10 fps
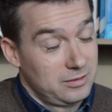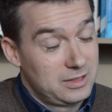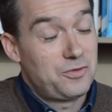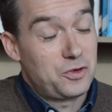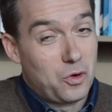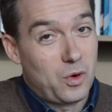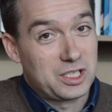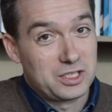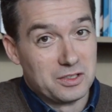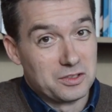Difficult
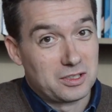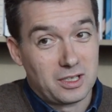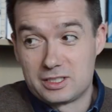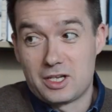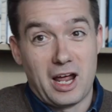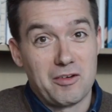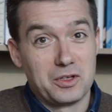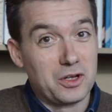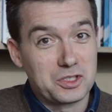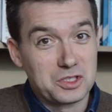questions. I don't have the
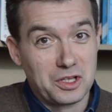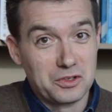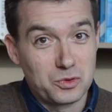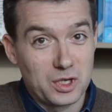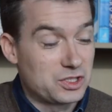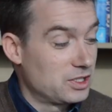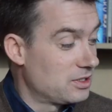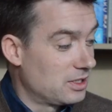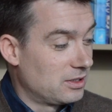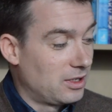answers to those
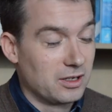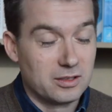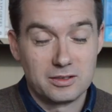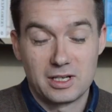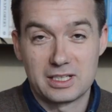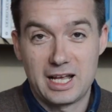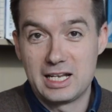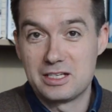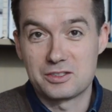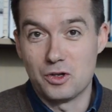questions, and
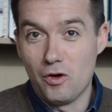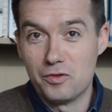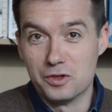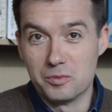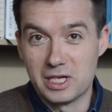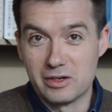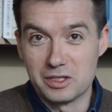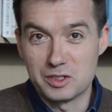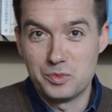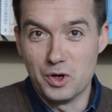Kelley doesn't offer them here in
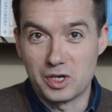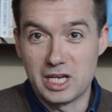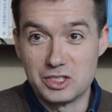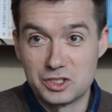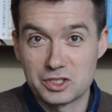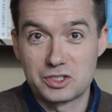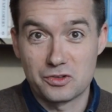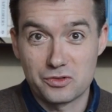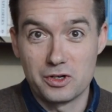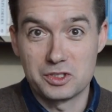this book. He just
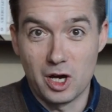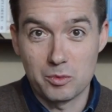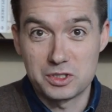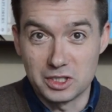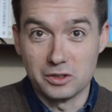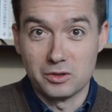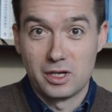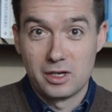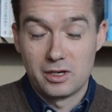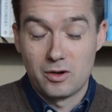throws it up to you.
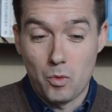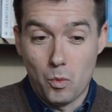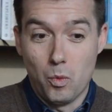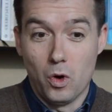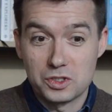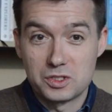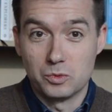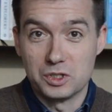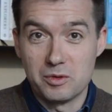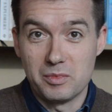What
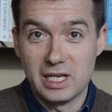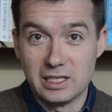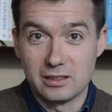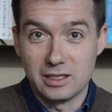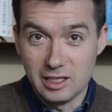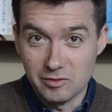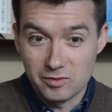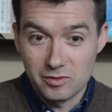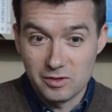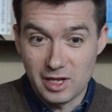would it mean if
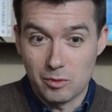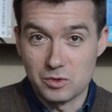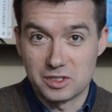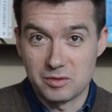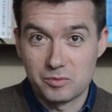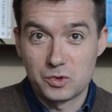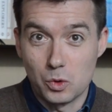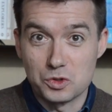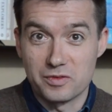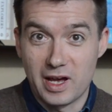that was the
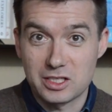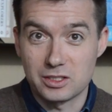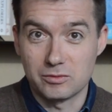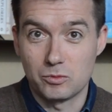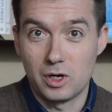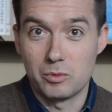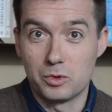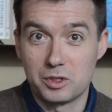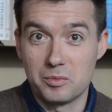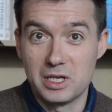course of action? What
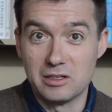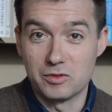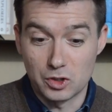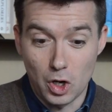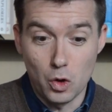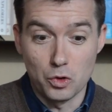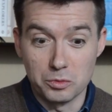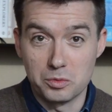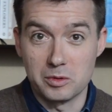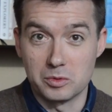would it mean if a whole
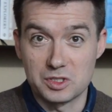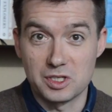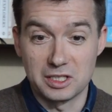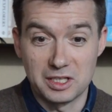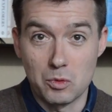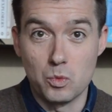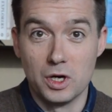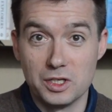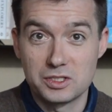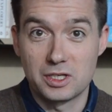group of people decided they
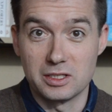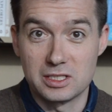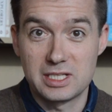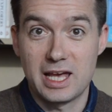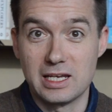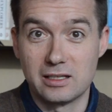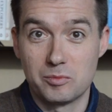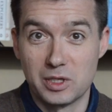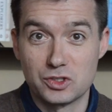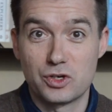weren't going to take
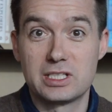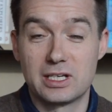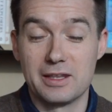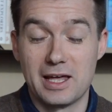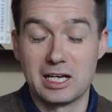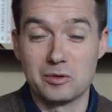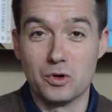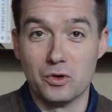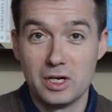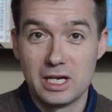being treated like that
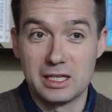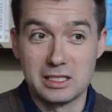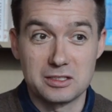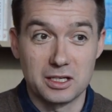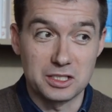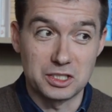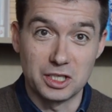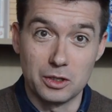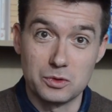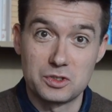anymore and they decided to
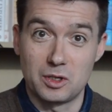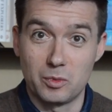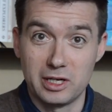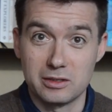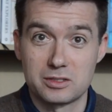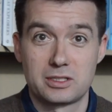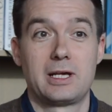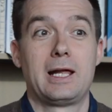go somewhere else?